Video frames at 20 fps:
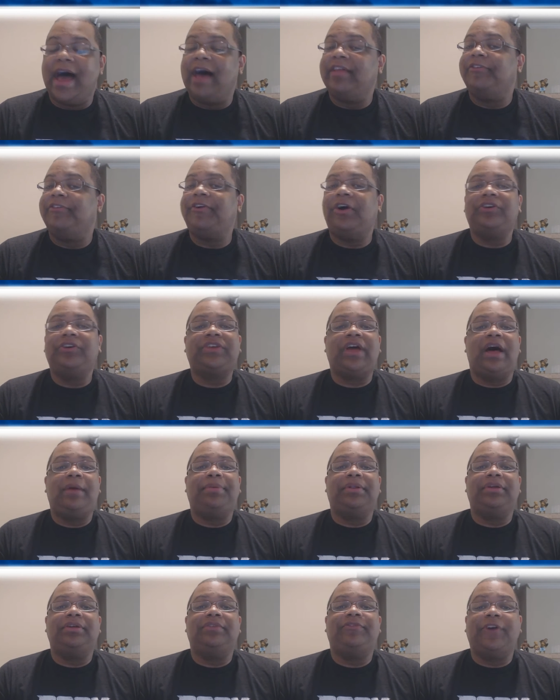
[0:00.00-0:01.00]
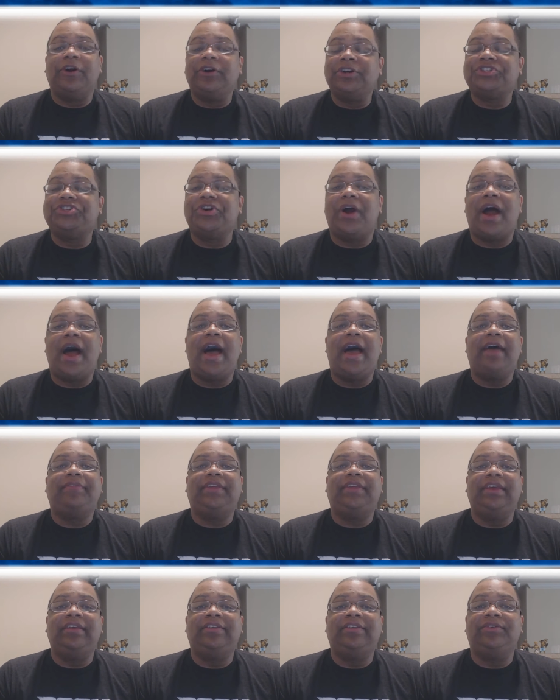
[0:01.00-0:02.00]
Now, the first drive,
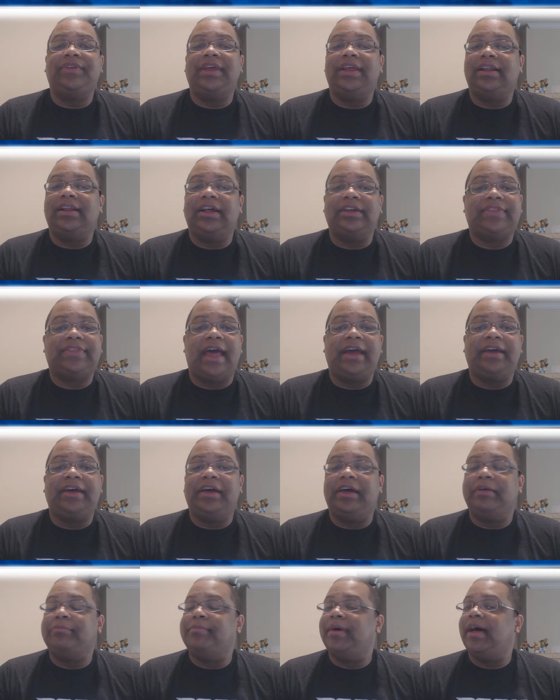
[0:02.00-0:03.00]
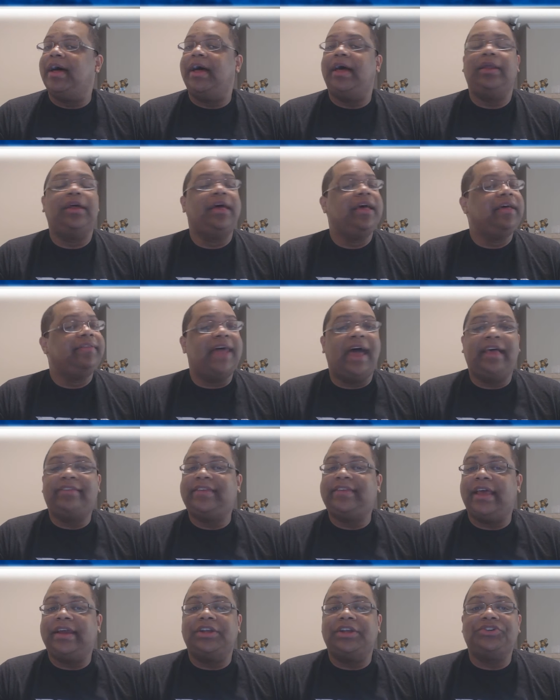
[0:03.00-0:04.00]
TCU didn't look that good, but
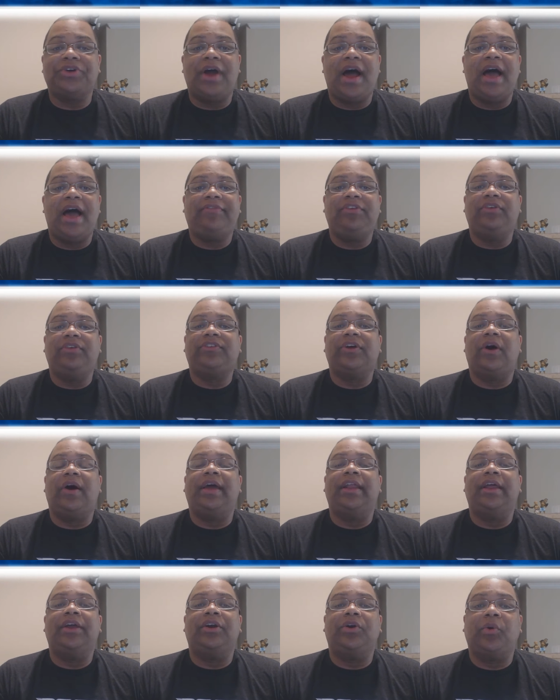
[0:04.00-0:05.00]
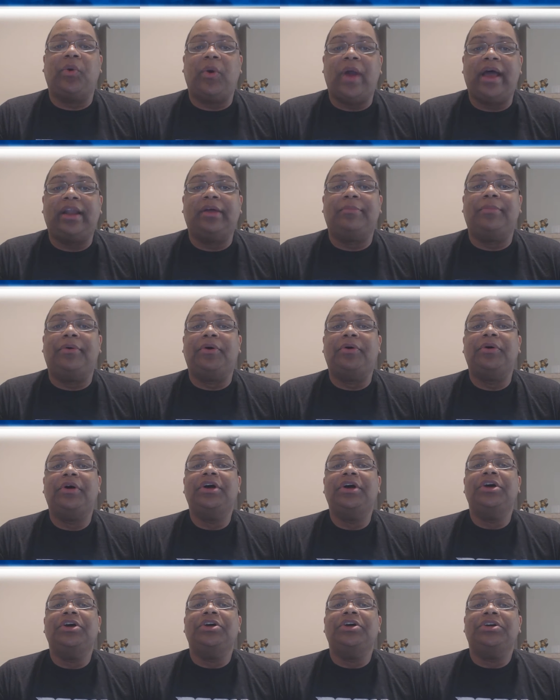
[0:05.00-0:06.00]
that second drive, you saw an
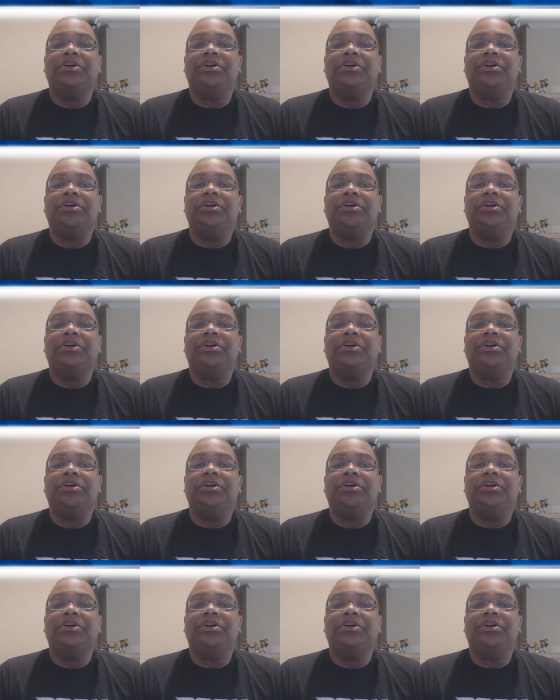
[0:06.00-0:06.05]
incredible